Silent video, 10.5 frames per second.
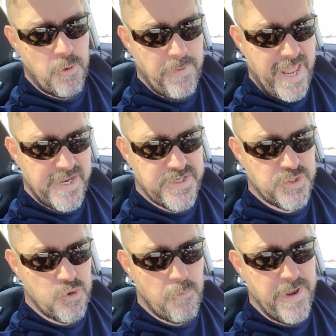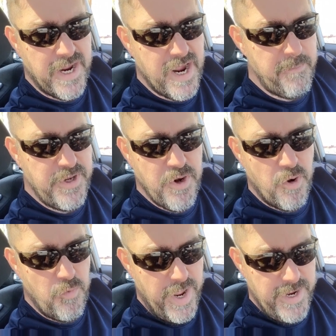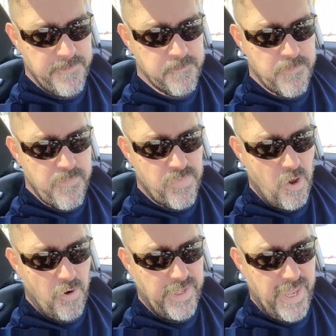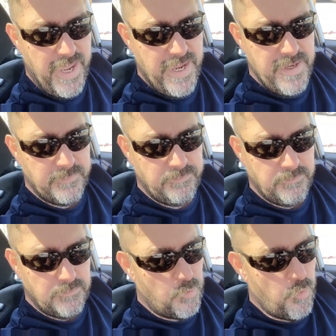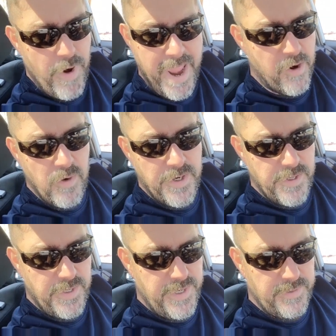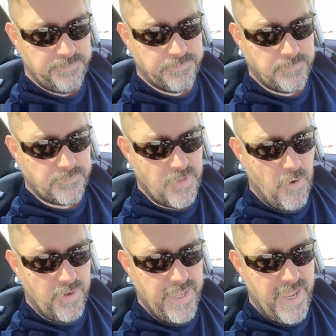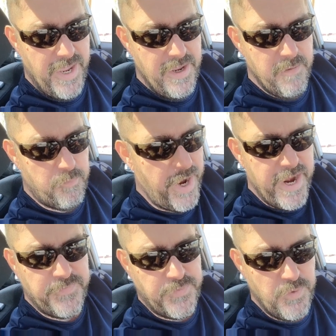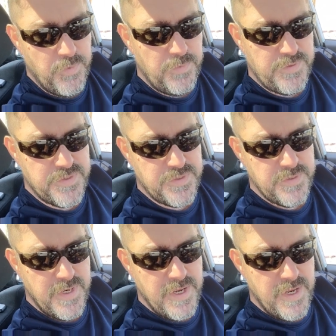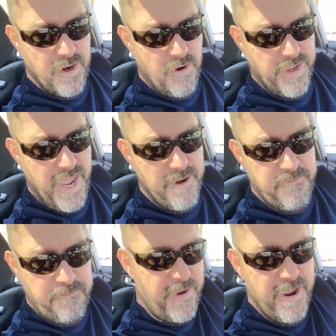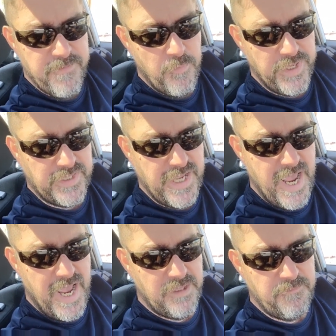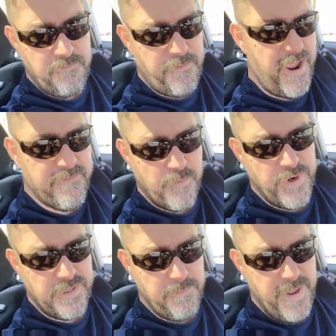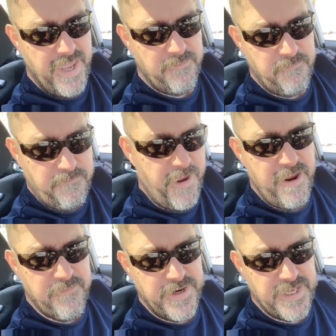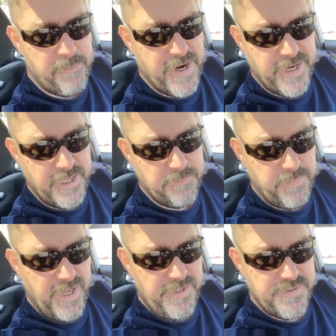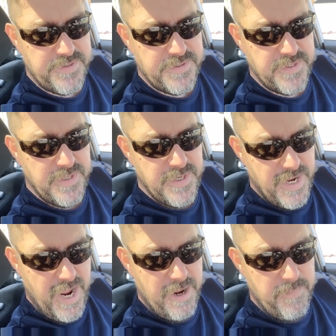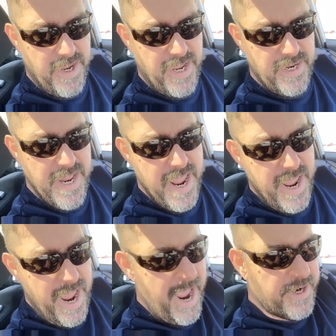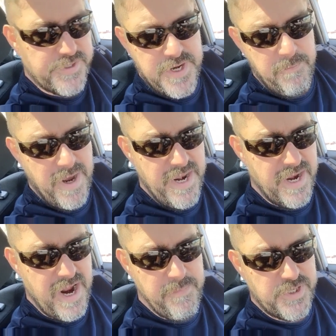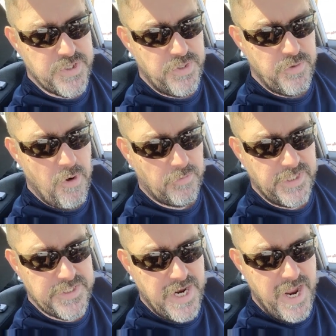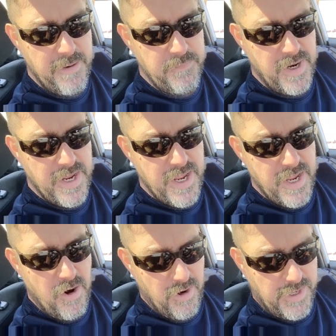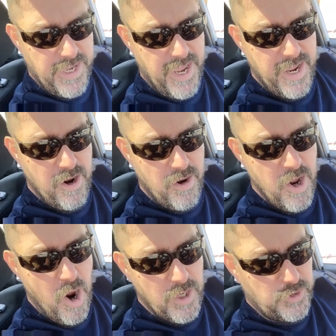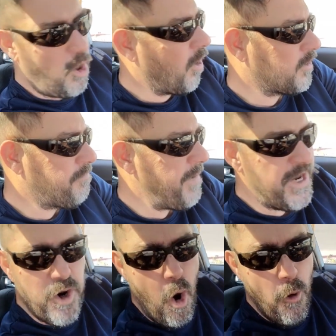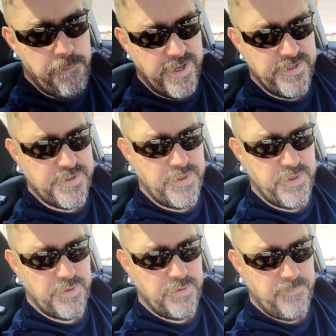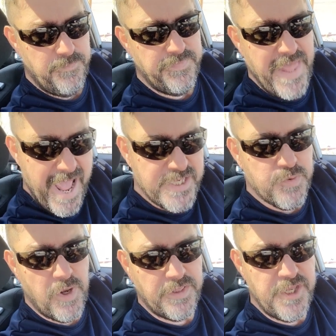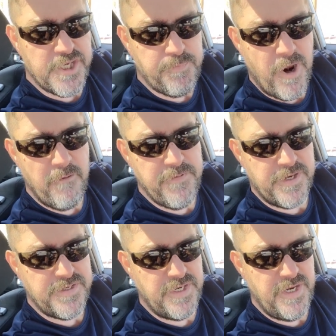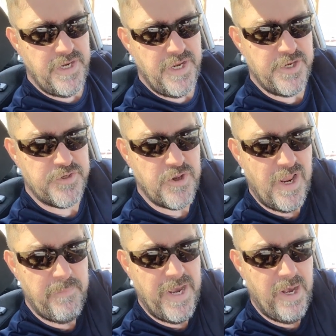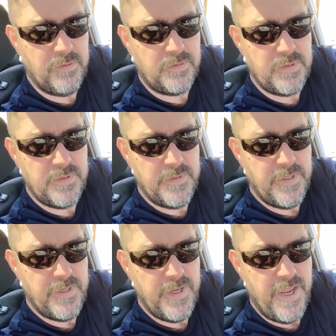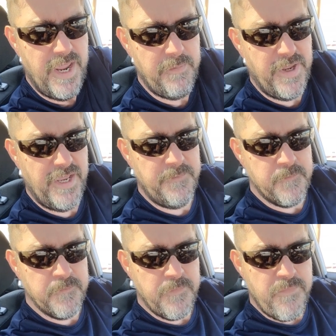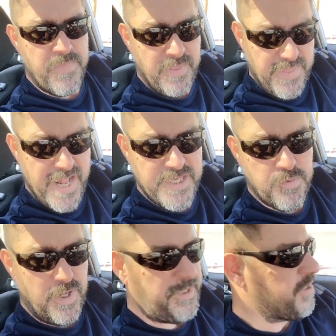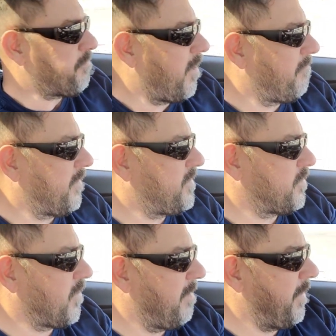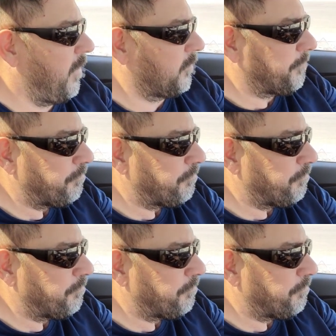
blessings will be coming your way, okay, regularly, okay, breakthroughs, okay, favor with God, favor with man, favor in the marketplace, amen, extra money coming to you all the time, okay, doors being open to you. That's what this prophecy is all about, amen. That's what this prophecy is all about.